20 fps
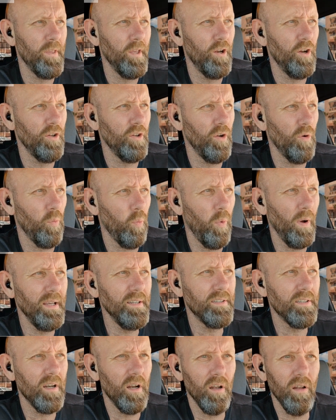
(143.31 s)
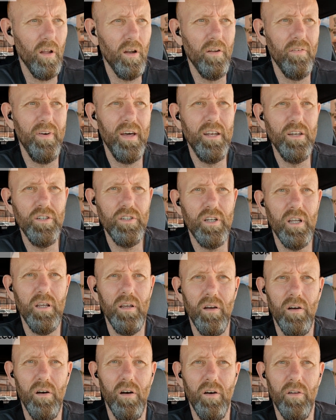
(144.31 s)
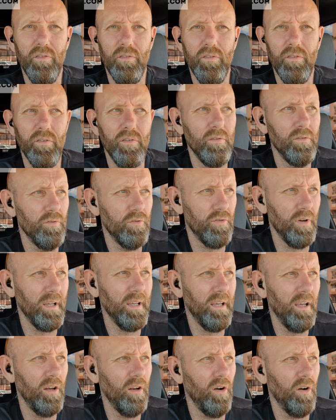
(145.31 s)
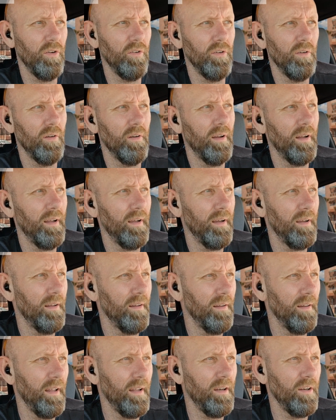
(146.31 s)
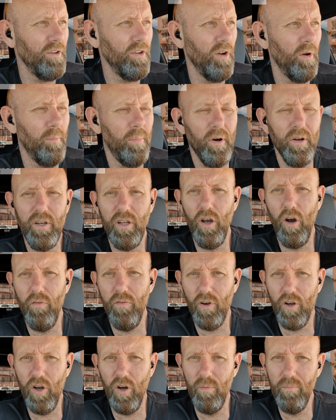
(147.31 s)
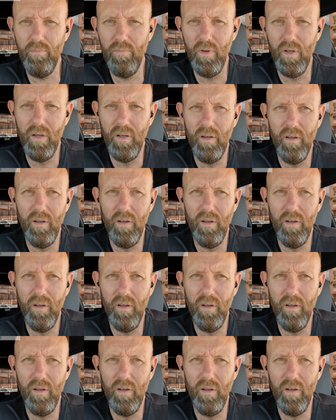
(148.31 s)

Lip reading: You know, you're wasting a lot of energy on drinking, on letting your body overcome